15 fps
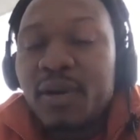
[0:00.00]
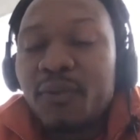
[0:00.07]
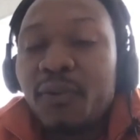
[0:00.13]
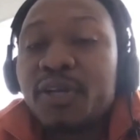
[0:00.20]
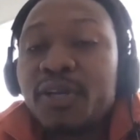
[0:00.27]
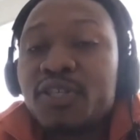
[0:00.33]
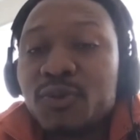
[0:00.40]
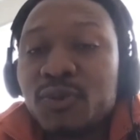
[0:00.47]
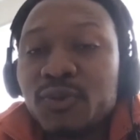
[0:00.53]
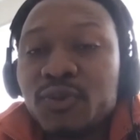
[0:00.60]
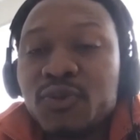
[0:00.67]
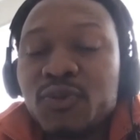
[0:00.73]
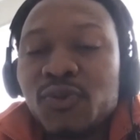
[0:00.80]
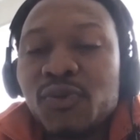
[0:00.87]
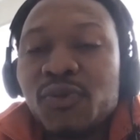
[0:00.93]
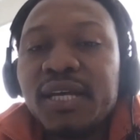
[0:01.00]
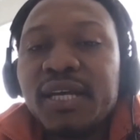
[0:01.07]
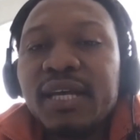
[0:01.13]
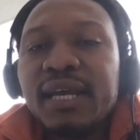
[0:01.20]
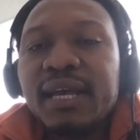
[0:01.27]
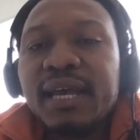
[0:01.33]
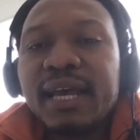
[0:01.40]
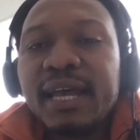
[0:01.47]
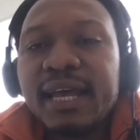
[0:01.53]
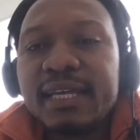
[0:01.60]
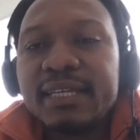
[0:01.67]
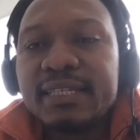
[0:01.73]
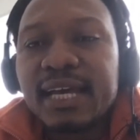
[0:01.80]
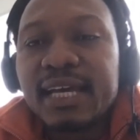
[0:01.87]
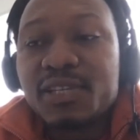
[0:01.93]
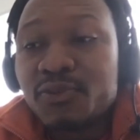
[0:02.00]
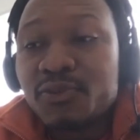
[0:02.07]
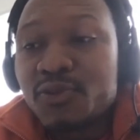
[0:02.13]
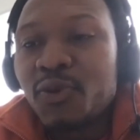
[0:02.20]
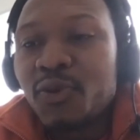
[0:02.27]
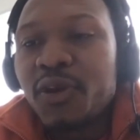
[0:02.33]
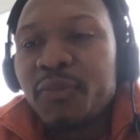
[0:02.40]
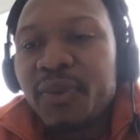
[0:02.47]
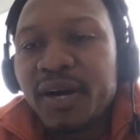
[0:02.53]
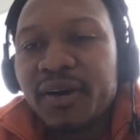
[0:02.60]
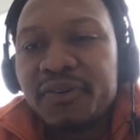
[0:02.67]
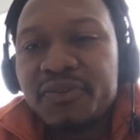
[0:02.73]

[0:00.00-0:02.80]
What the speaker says: what you will do. And as we're talking about,